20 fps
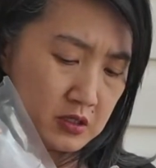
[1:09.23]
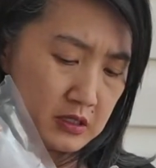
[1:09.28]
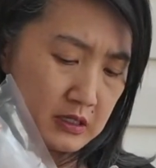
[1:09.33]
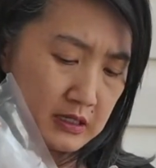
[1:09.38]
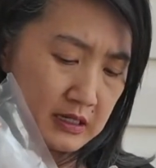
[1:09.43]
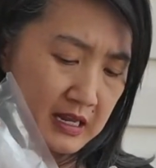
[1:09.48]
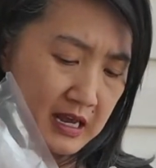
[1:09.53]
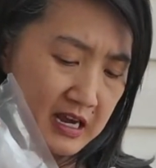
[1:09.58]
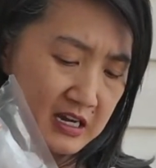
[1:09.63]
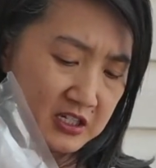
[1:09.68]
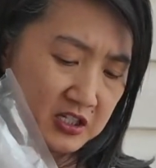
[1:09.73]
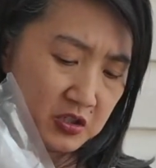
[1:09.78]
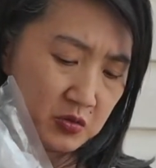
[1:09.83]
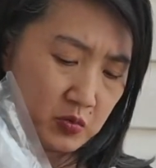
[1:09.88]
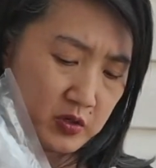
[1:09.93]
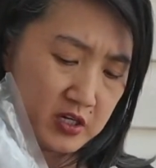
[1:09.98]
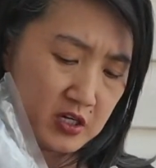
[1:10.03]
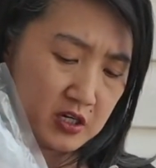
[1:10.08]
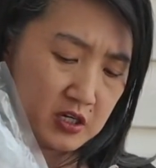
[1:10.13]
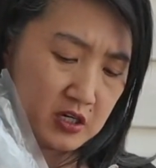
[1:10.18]
last
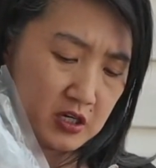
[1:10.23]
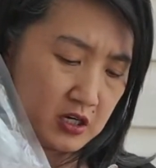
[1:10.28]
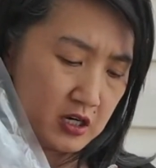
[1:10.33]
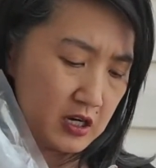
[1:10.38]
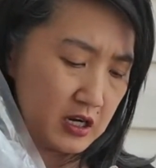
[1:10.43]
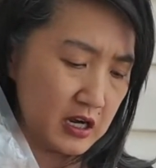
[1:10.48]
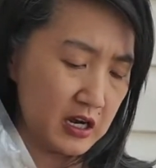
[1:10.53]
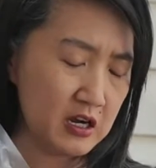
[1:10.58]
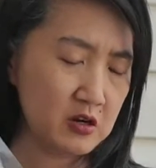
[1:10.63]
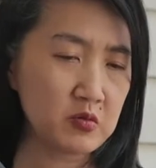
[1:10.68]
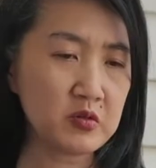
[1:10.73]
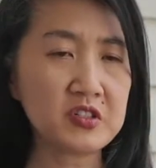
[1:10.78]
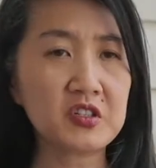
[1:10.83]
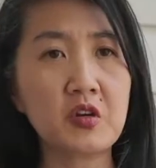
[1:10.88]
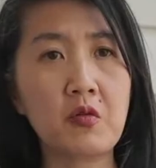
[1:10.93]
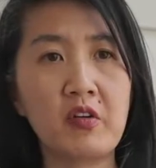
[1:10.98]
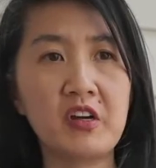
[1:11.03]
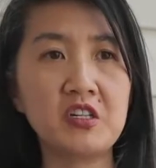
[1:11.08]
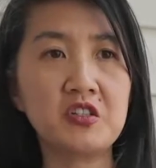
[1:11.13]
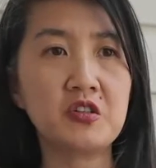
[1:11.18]
week I was
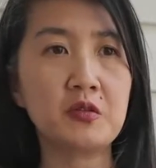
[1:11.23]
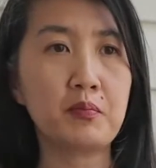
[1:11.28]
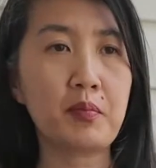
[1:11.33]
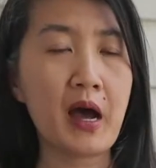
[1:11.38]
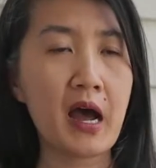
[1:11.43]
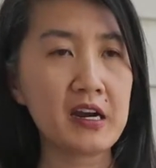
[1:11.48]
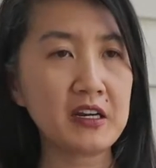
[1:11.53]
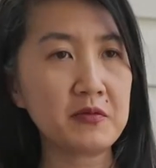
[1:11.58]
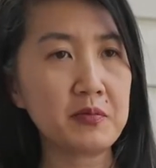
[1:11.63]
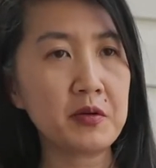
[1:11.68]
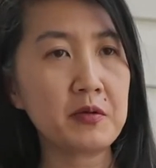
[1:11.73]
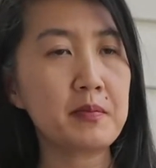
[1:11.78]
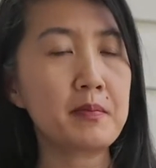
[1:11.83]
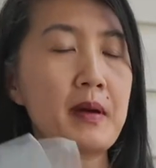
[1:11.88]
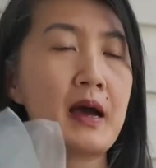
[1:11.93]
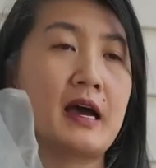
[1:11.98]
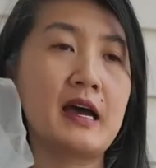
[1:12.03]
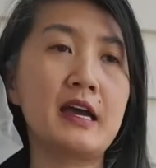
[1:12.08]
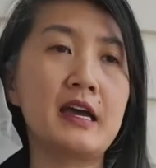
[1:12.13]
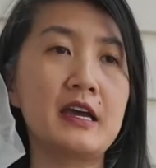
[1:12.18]
going to pot up
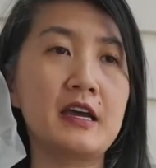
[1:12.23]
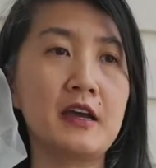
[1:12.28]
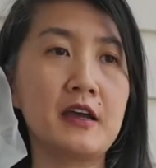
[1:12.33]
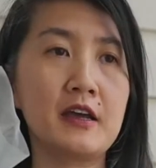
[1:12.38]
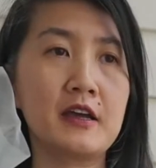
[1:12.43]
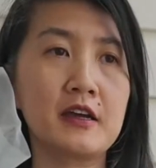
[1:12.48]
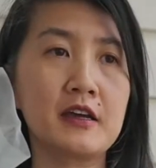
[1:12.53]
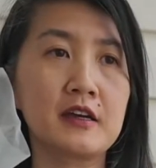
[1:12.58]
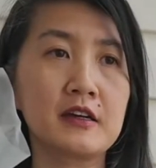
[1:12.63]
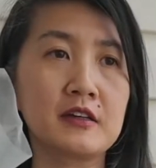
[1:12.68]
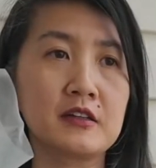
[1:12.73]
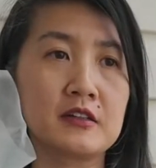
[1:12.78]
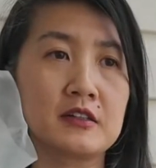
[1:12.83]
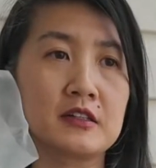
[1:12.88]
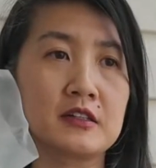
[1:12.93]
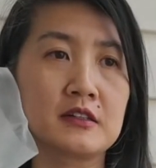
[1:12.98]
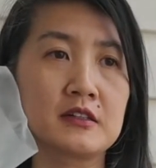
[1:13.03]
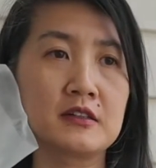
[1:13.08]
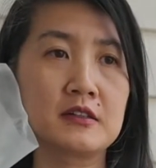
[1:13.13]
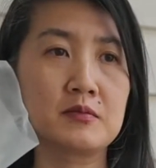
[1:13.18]
my
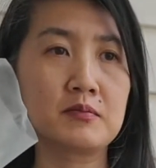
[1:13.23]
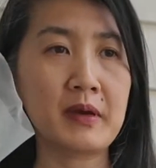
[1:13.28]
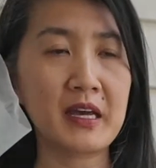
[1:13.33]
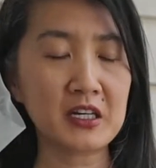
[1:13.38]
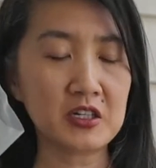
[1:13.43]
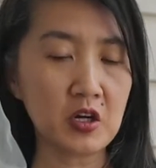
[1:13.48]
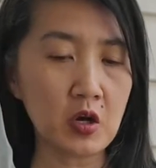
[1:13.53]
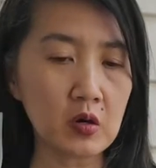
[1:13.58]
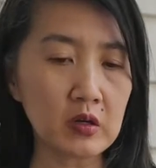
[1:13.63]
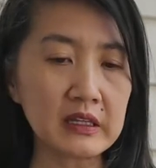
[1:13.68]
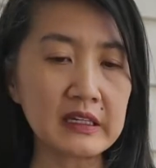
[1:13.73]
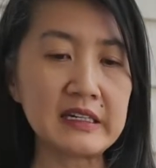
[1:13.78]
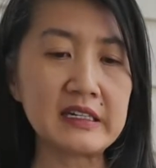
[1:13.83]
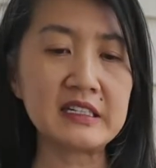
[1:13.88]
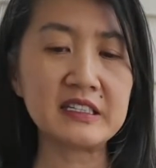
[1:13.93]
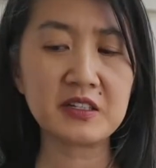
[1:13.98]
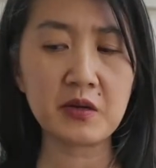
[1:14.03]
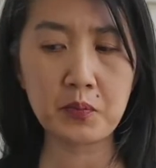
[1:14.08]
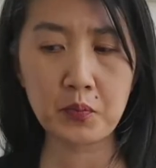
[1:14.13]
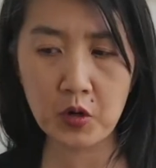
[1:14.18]

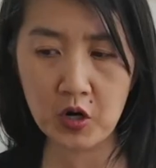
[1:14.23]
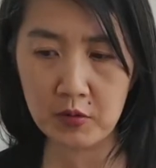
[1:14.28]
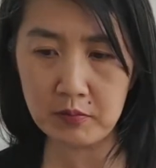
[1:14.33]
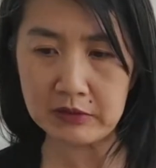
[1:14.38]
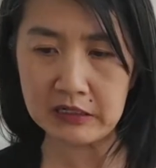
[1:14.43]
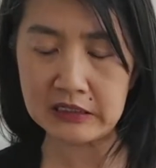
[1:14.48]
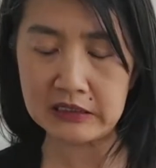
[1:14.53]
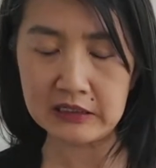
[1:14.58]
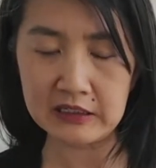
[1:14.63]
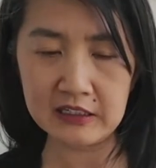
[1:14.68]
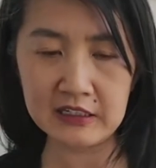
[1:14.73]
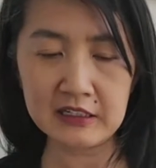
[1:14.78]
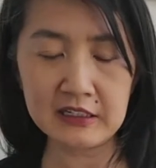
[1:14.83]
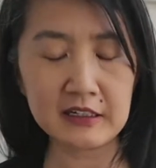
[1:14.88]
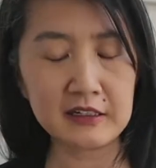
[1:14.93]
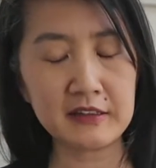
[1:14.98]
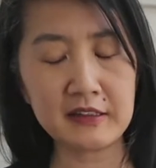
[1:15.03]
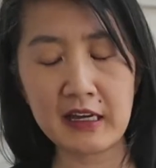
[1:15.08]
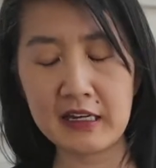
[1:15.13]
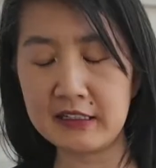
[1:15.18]
magnolias permanently,
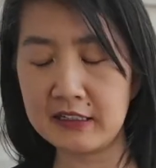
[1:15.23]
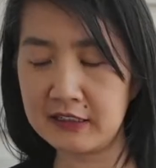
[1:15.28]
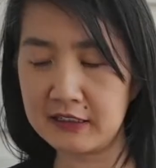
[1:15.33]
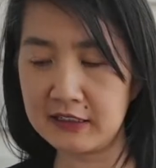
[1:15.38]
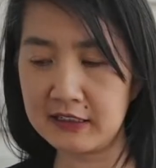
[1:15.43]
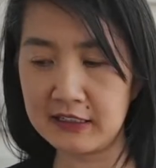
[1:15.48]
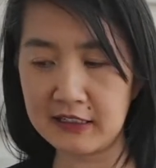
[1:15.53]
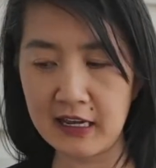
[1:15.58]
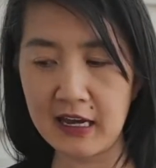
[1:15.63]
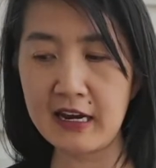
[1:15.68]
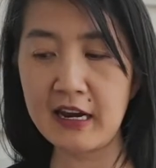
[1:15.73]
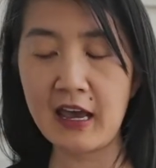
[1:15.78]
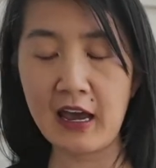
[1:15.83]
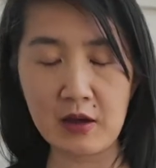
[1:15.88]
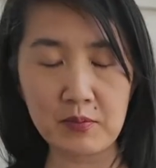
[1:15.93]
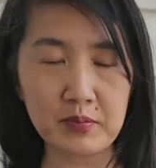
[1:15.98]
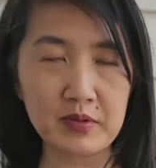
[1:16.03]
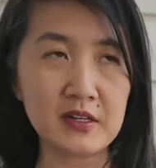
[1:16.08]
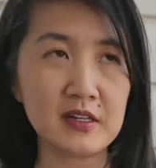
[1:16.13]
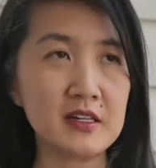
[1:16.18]
and that did not
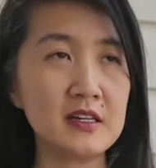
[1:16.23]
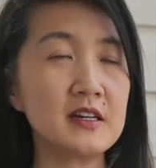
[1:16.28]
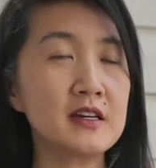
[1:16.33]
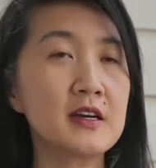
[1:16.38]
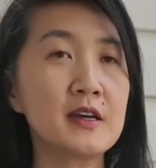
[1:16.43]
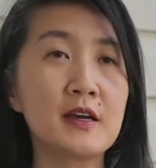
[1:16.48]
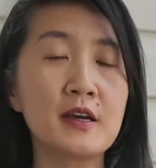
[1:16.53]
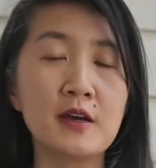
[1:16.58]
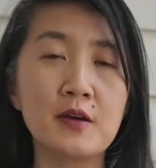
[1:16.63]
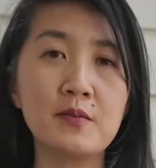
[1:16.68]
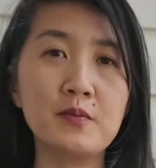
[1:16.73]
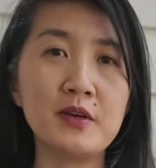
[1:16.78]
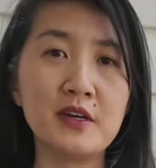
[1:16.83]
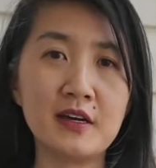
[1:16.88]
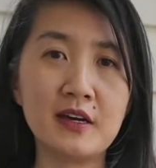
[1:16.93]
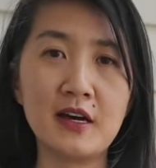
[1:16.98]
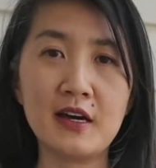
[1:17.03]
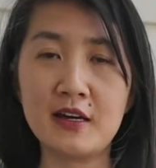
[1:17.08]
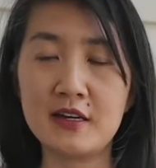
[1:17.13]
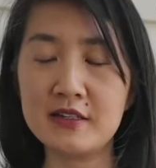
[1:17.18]
happen
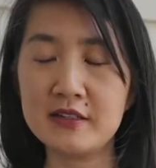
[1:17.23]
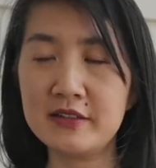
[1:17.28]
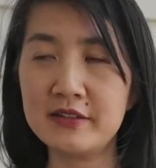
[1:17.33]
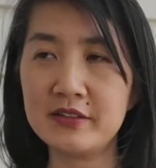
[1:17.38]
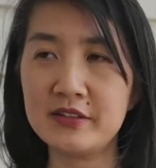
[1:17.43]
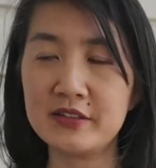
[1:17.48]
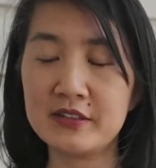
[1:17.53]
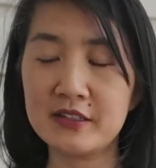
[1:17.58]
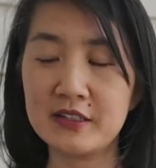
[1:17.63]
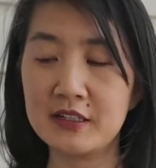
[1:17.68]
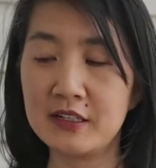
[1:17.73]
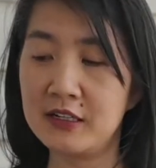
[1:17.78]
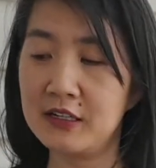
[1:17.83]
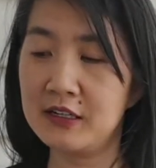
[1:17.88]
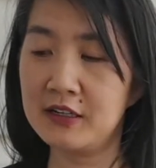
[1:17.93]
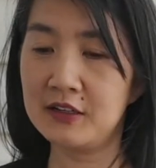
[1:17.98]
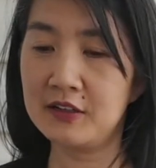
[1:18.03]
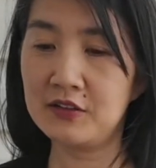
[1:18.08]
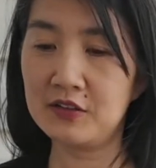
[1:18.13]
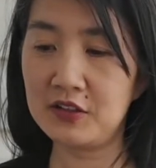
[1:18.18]
because
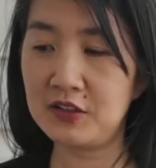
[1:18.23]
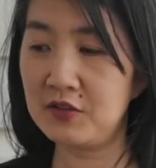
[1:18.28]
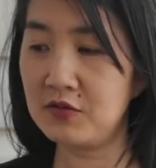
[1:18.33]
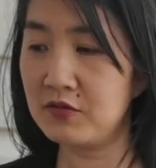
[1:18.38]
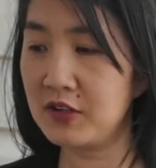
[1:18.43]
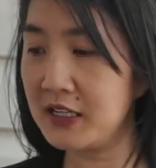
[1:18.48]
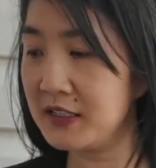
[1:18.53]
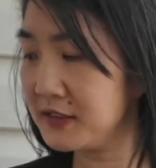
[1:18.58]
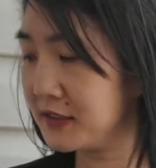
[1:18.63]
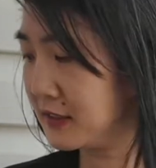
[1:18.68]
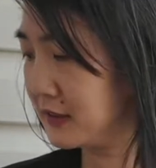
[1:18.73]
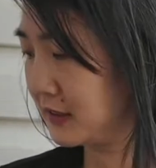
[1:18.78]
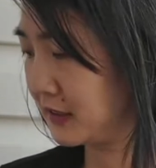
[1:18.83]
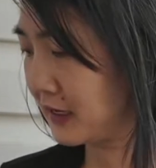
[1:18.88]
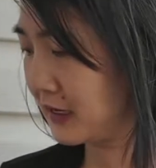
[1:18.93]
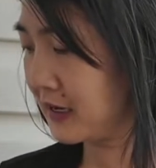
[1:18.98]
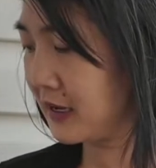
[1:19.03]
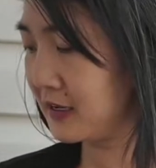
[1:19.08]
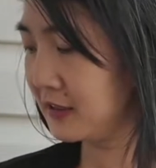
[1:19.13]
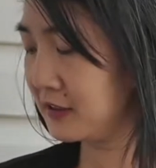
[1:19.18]
the resin that
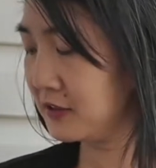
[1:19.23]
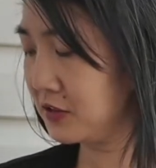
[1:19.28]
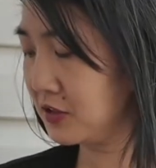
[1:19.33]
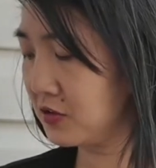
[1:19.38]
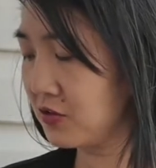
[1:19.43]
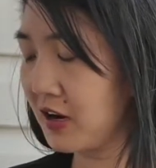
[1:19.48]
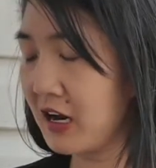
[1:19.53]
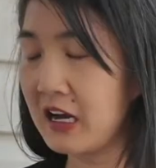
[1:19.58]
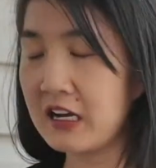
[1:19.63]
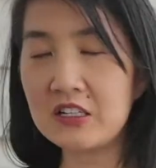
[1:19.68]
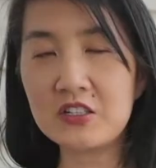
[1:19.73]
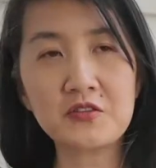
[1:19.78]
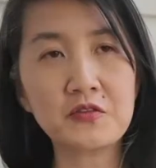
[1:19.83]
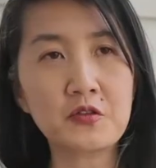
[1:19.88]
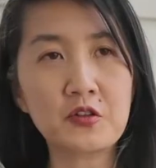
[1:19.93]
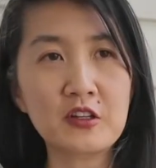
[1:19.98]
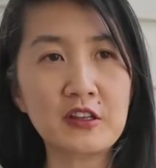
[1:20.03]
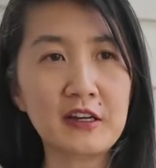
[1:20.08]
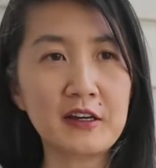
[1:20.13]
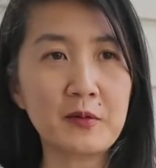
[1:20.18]
I had in the garage
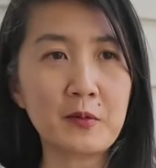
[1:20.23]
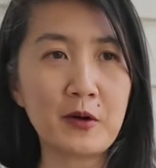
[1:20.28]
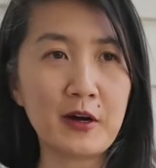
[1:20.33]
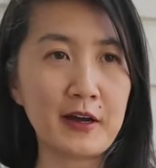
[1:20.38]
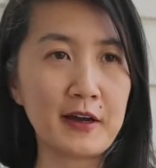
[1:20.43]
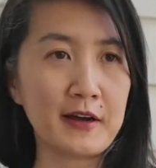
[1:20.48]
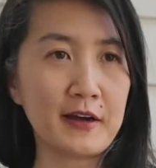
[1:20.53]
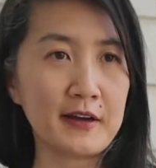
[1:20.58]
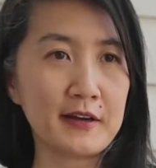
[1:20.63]
for like what